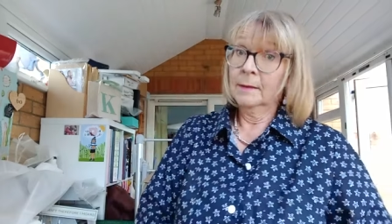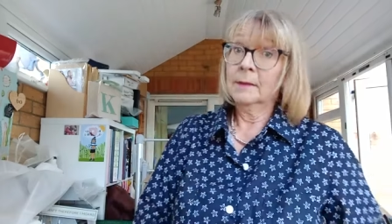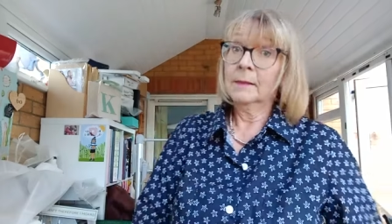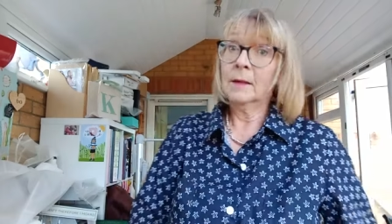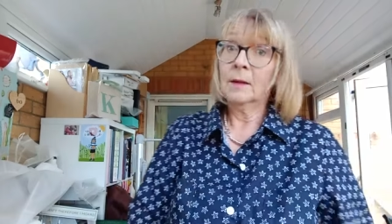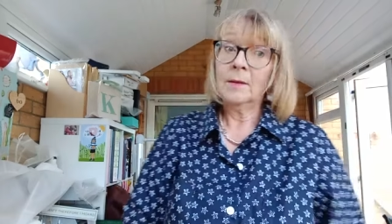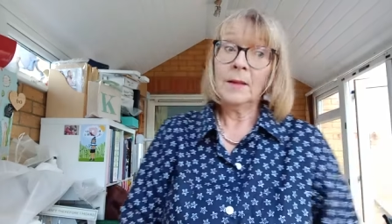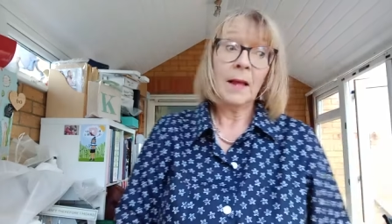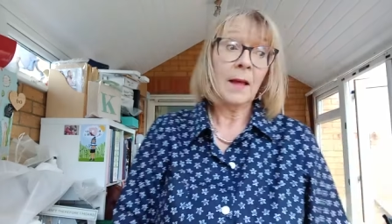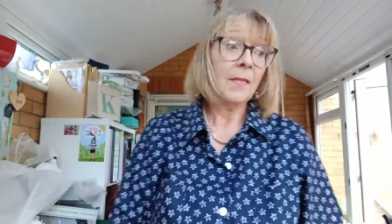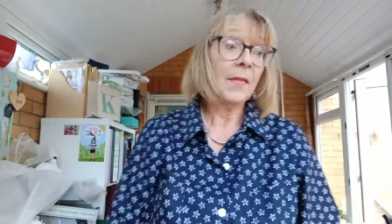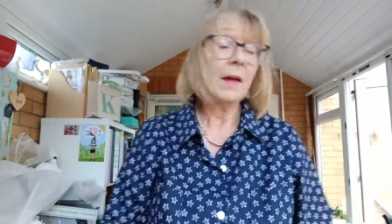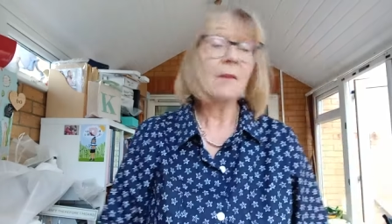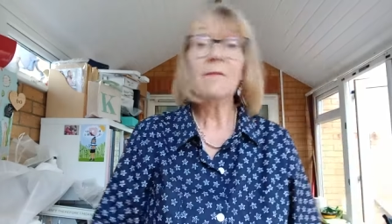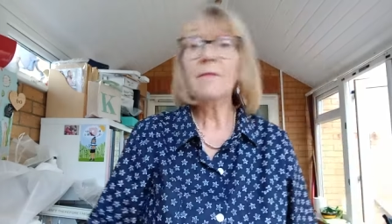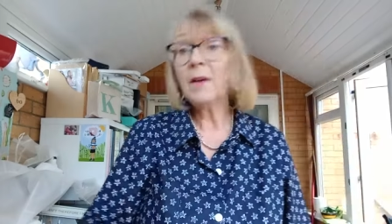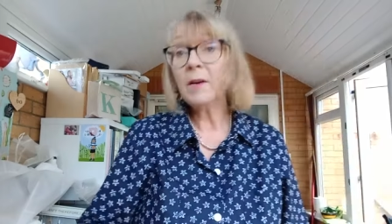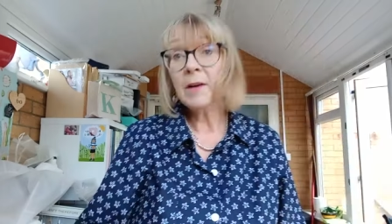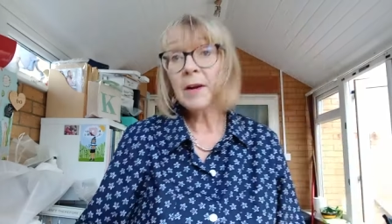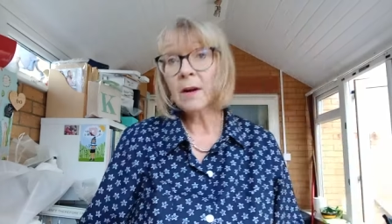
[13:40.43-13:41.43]
So yeah, they're a
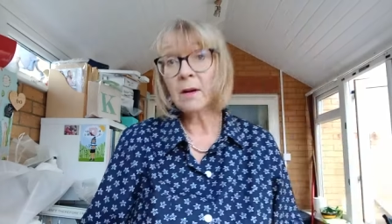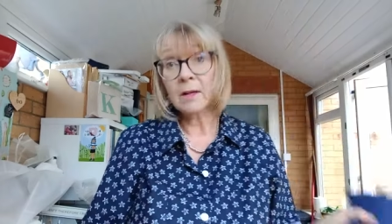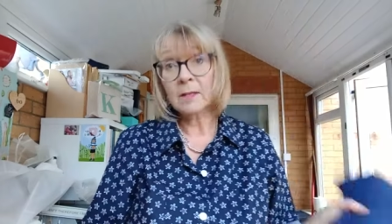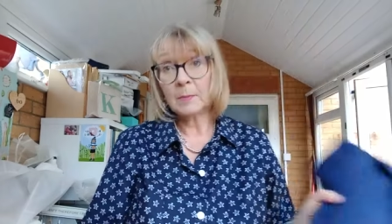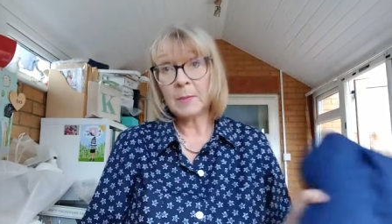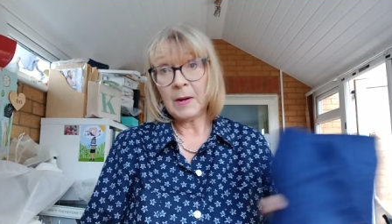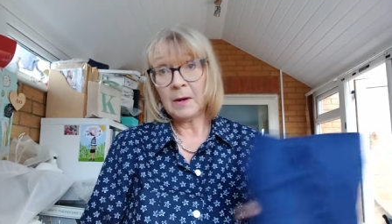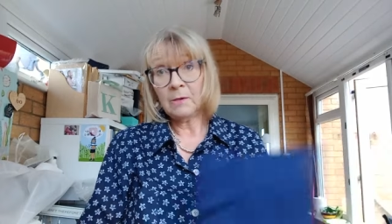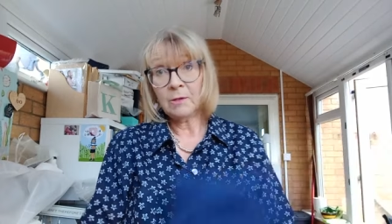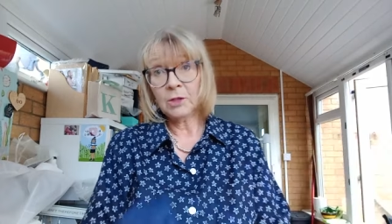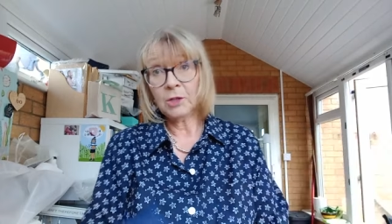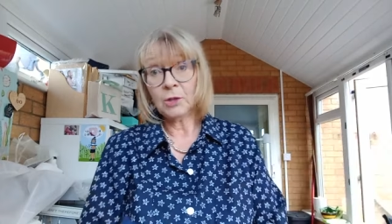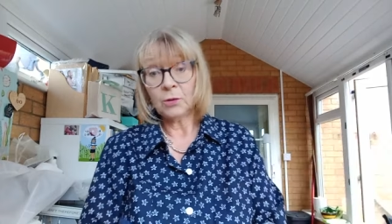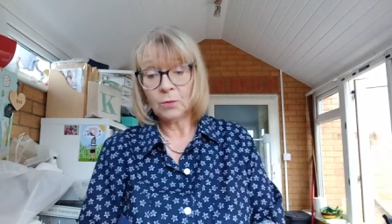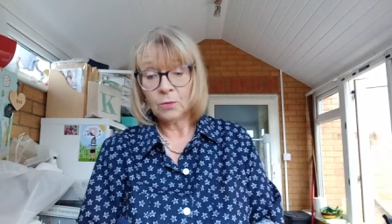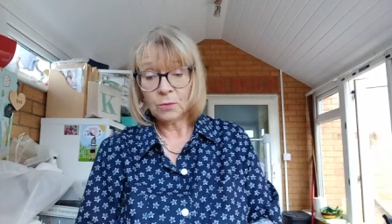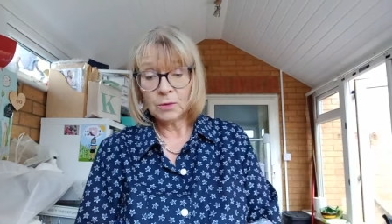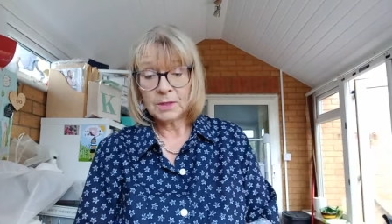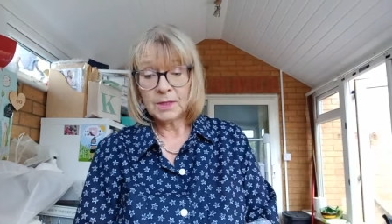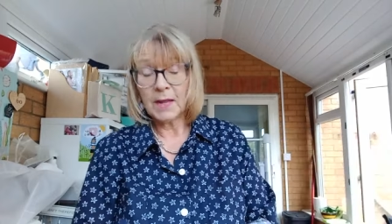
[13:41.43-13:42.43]
very nice pair of
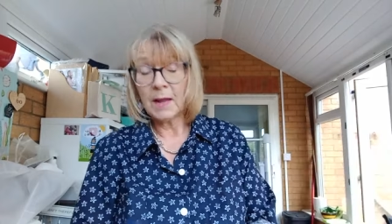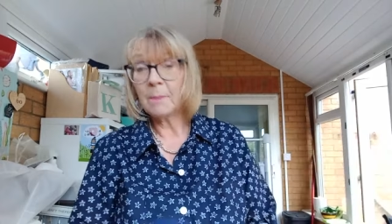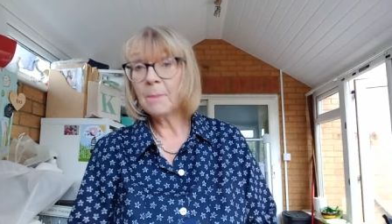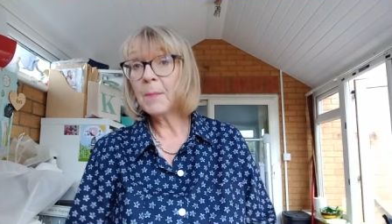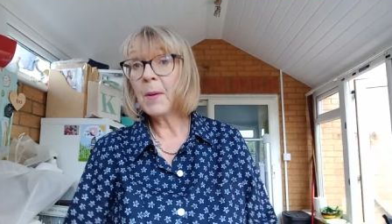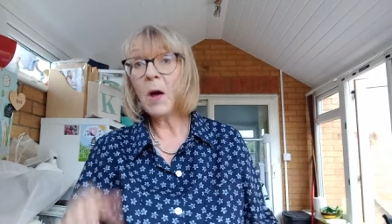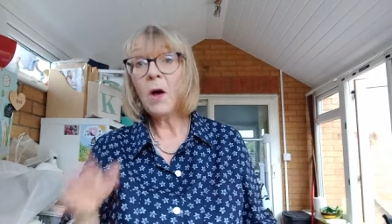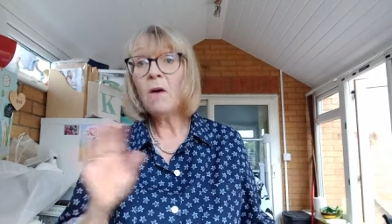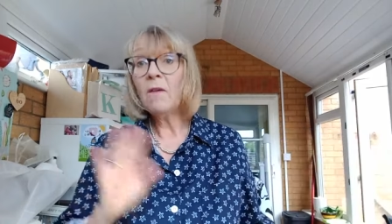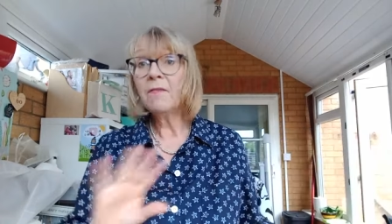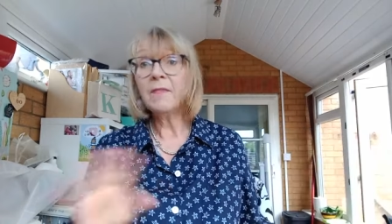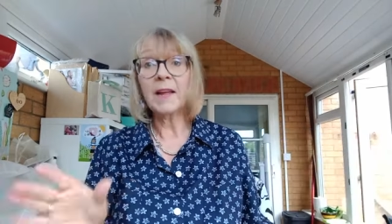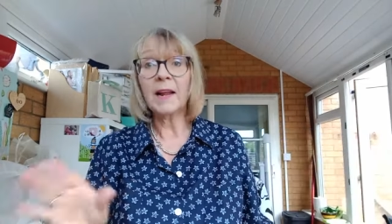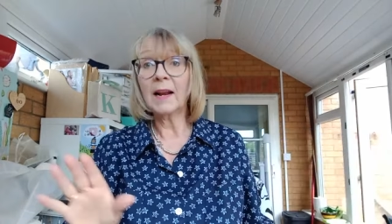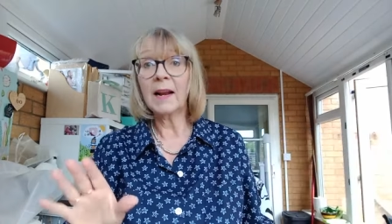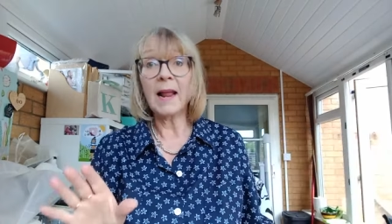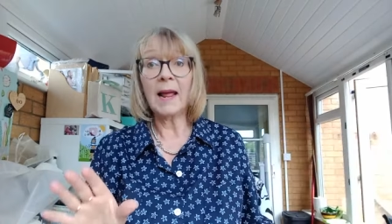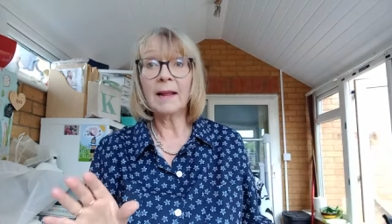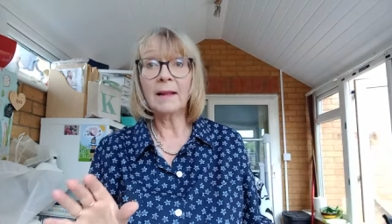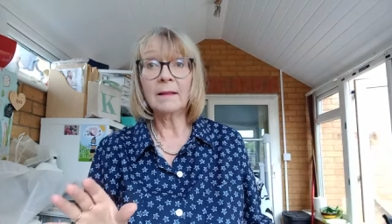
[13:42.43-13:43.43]
shorts. They're perfect
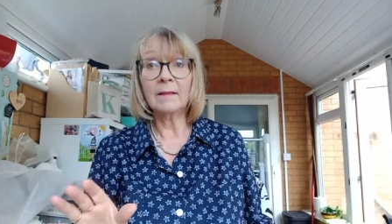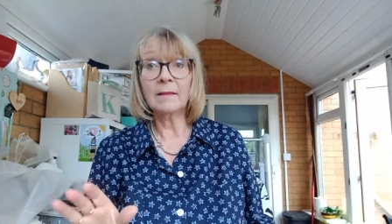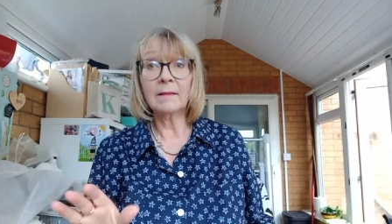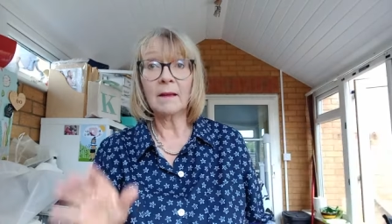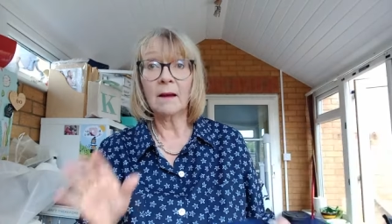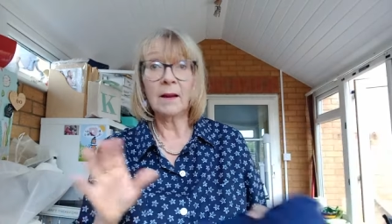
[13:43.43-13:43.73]
length.